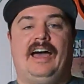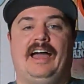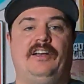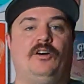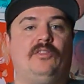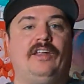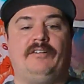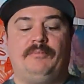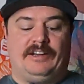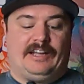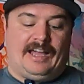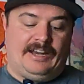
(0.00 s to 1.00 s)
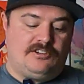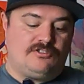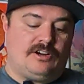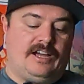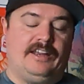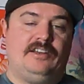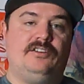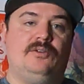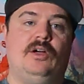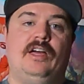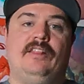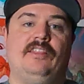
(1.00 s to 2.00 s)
I know that I've been kind of trying to.